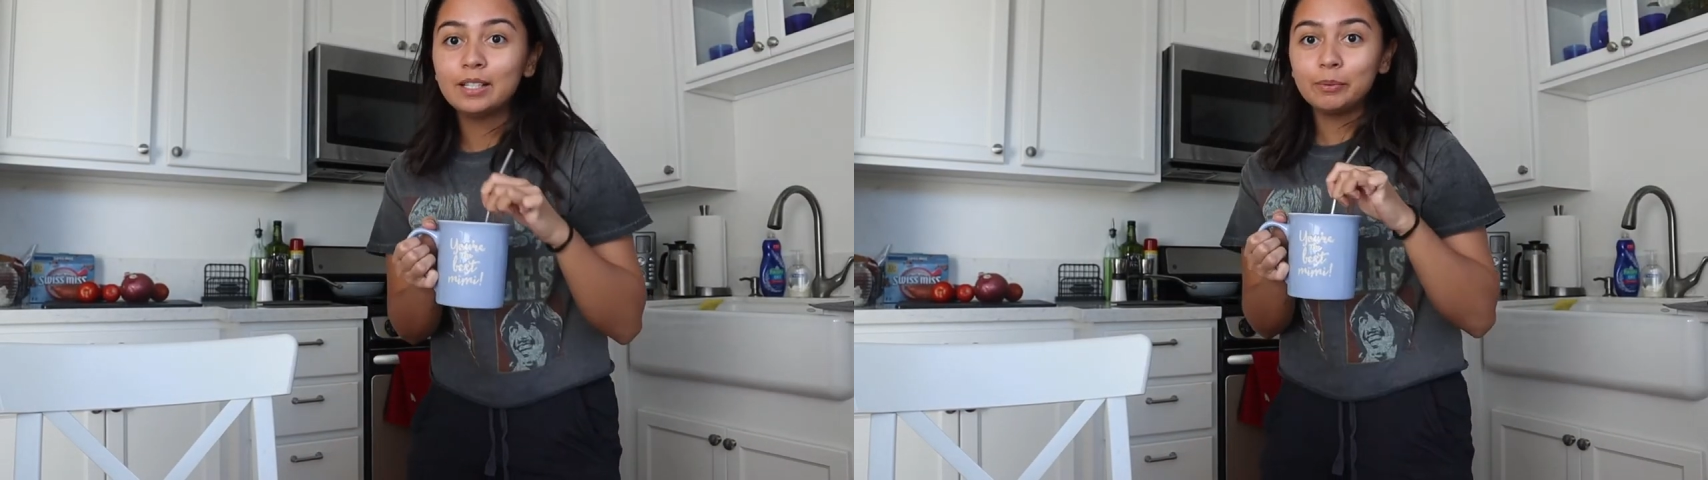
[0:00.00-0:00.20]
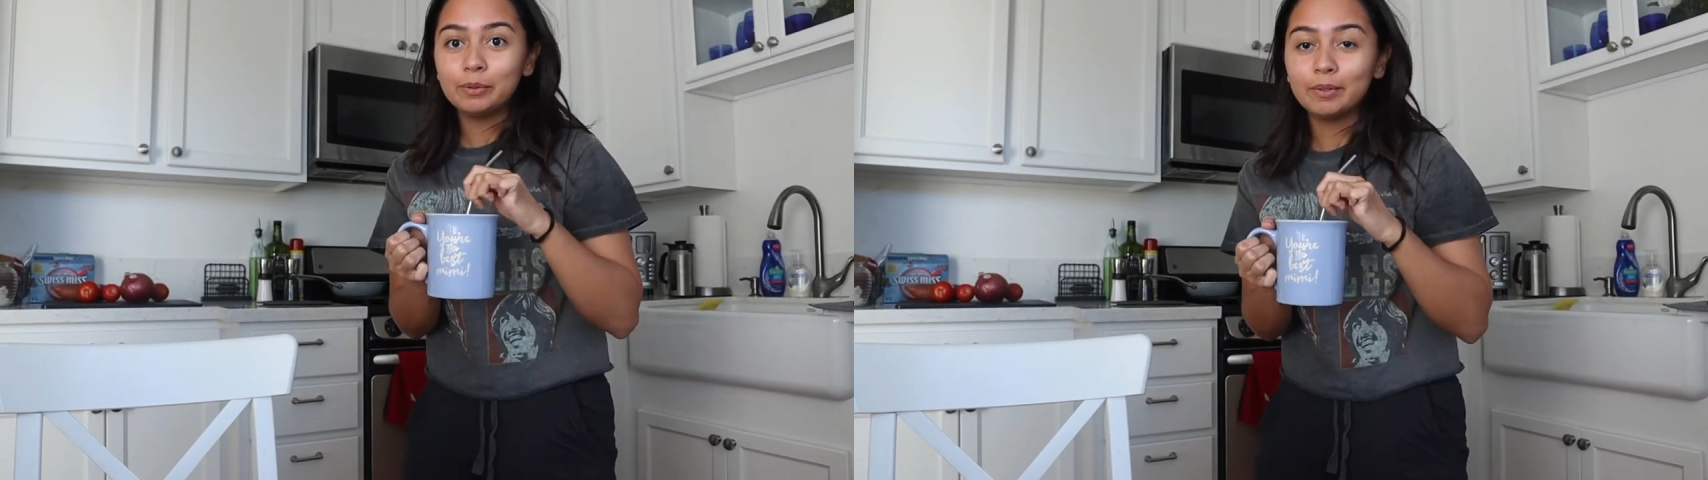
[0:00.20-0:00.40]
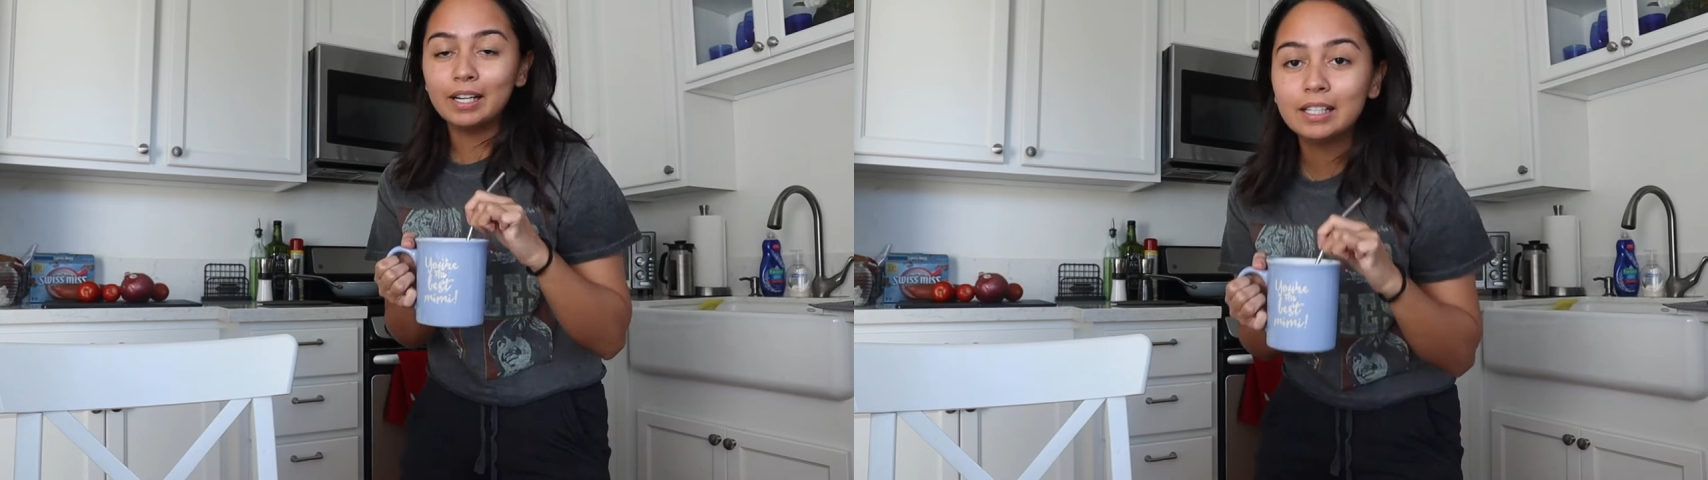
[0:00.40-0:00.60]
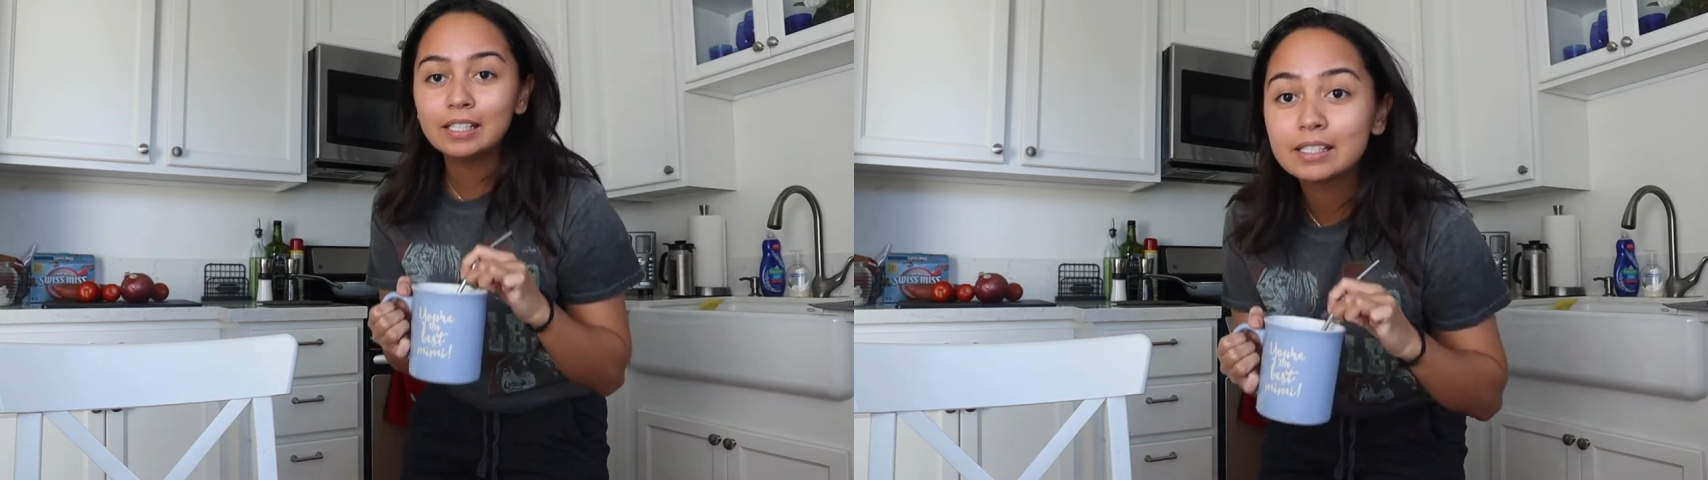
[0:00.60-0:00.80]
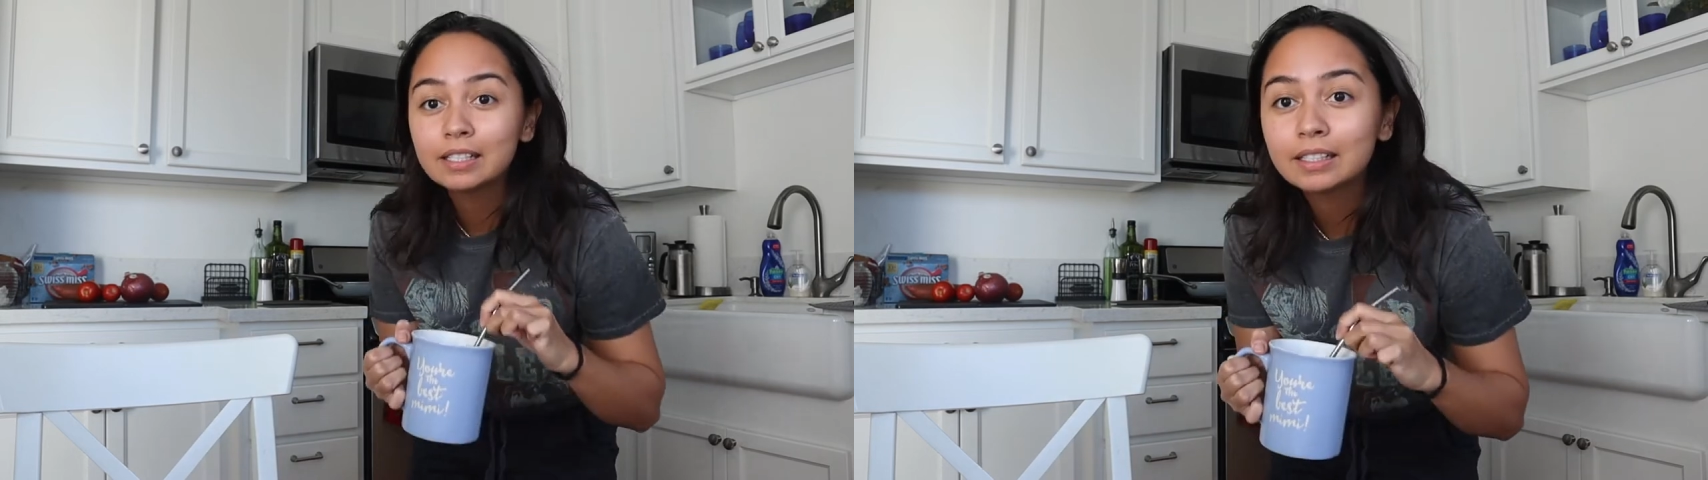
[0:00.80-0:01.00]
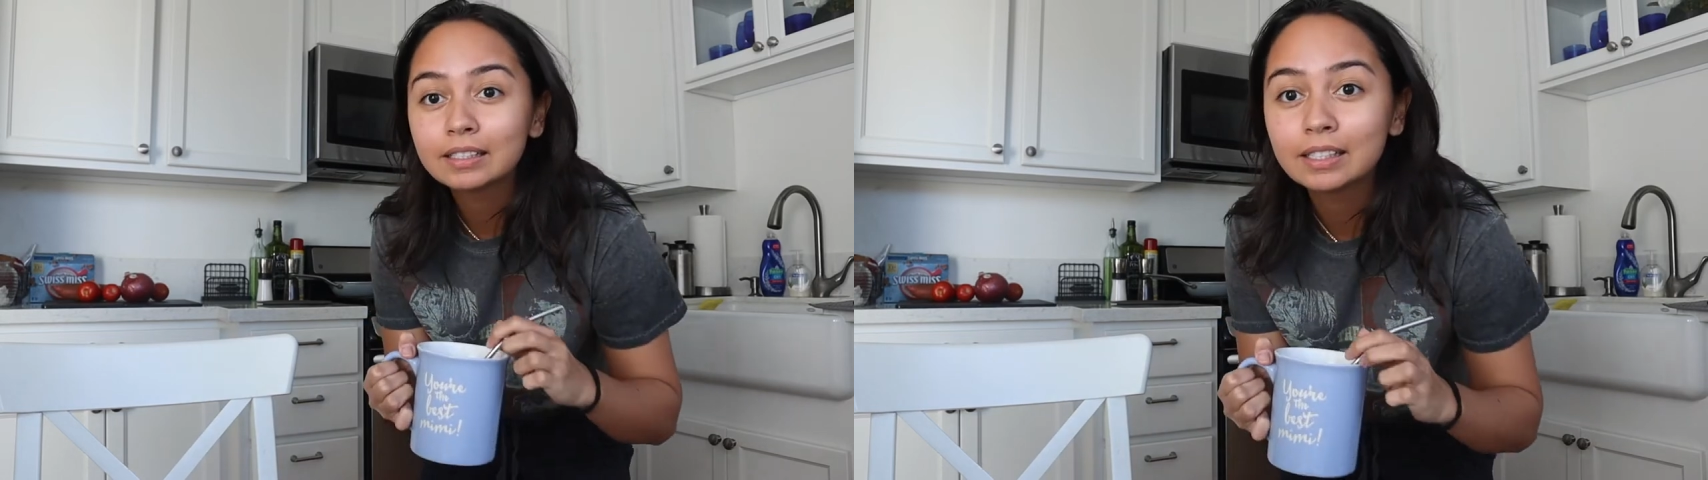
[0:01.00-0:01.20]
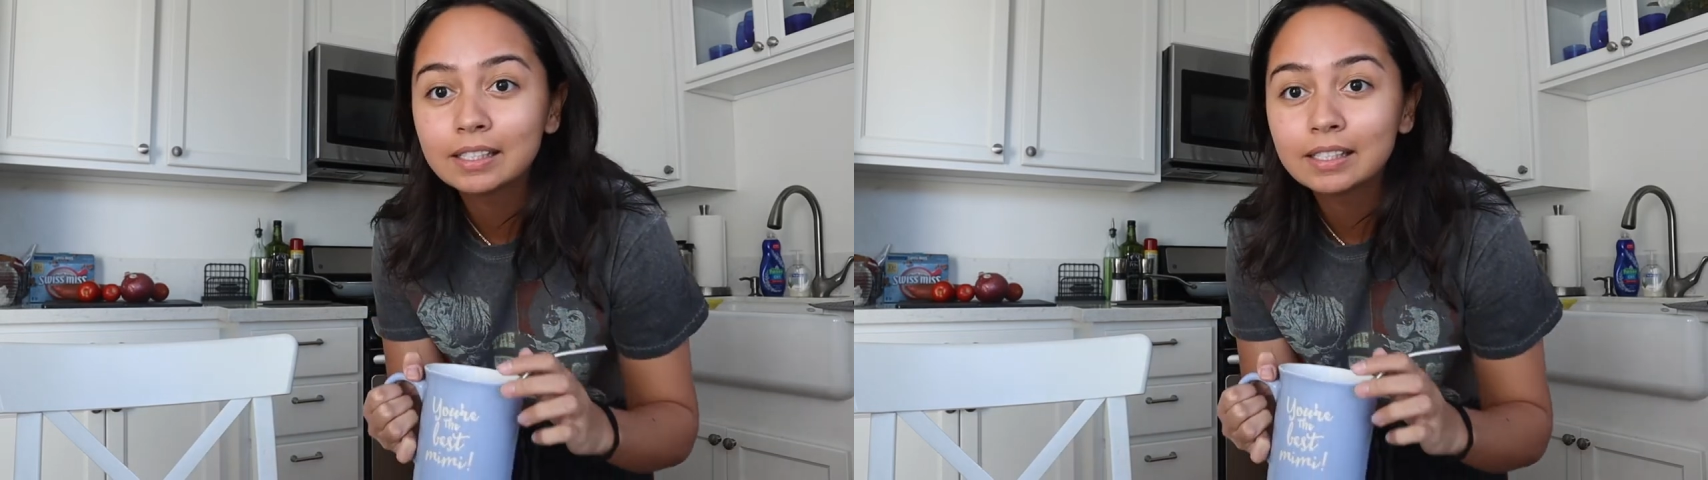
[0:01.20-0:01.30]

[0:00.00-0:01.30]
we ready to start the